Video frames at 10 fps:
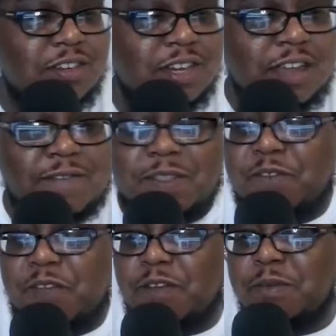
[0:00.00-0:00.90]
of the
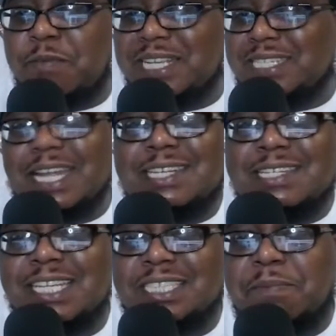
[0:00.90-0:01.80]
very much
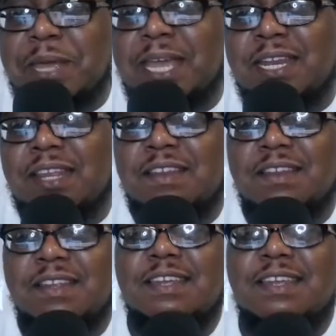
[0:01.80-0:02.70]
anticipated
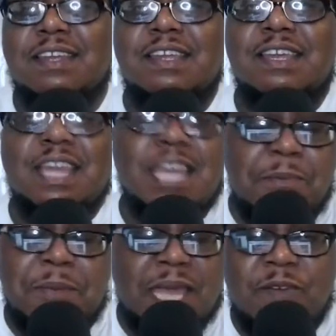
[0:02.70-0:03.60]

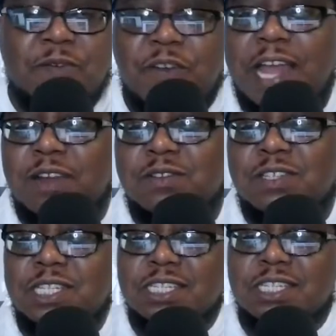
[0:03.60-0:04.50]
NBA
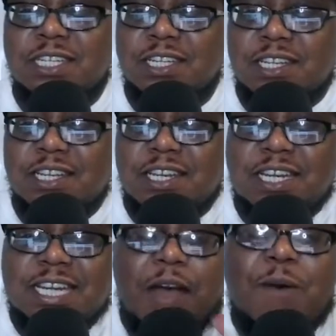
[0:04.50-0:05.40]
Finals.
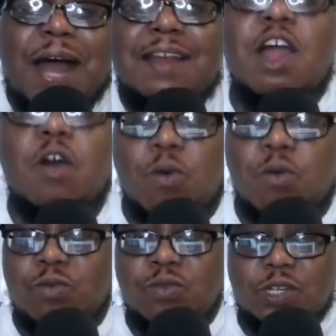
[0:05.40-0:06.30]
Now, I know
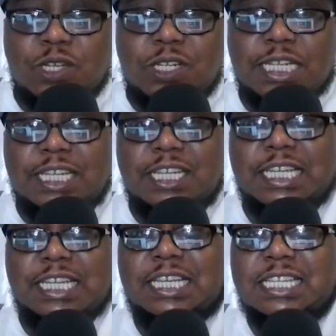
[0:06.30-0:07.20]

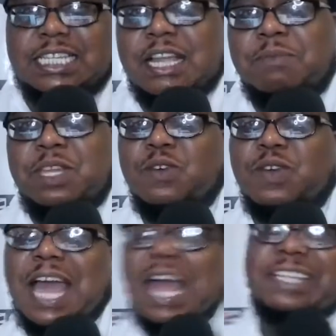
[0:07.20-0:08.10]
some of you
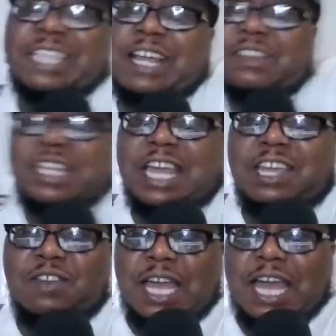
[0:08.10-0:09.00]
guys out there,
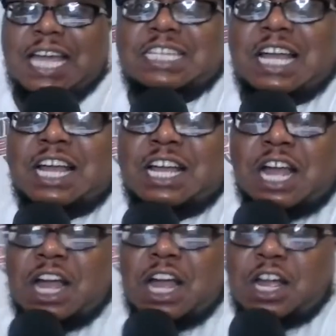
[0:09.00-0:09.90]
you guys
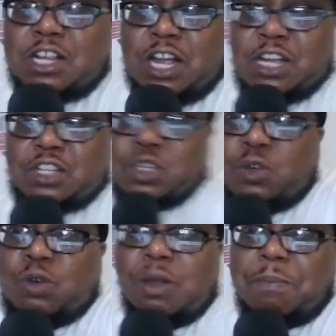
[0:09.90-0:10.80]
are
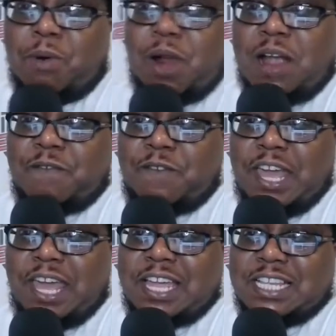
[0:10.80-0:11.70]
true LeBron
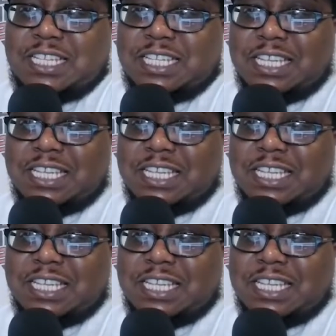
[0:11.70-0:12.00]
fans.